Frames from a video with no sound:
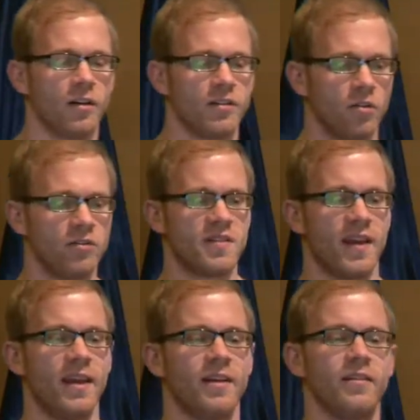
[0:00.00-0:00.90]
Don't
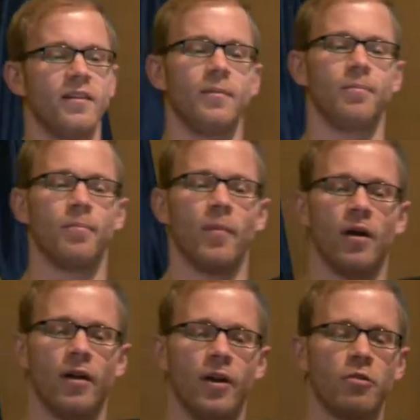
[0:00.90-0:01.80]
take the
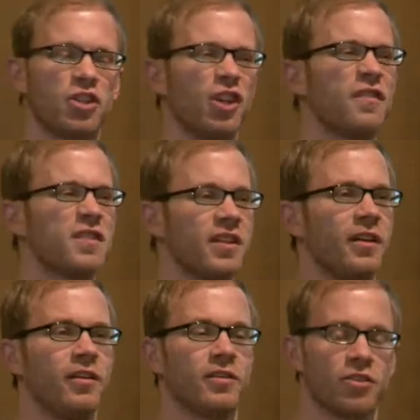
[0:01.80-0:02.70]
notion of
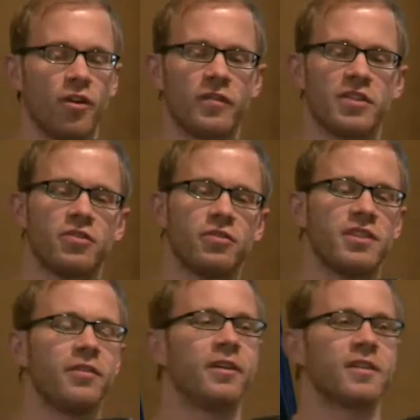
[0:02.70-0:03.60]
service too
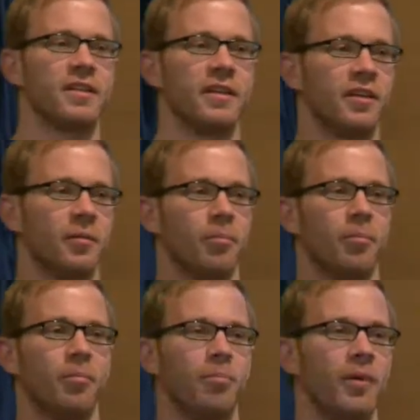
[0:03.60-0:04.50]
seriously here.
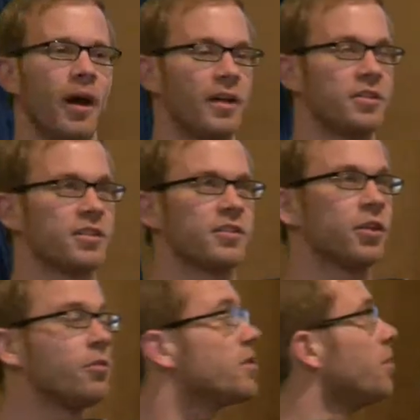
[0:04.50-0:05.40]
I just
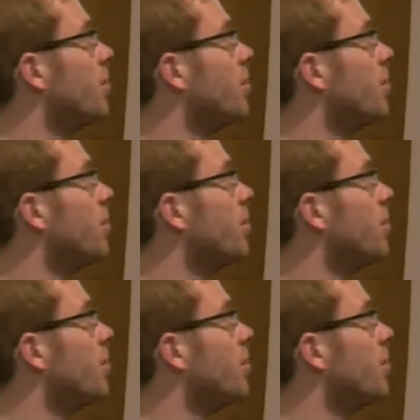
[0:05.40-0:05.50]
chose it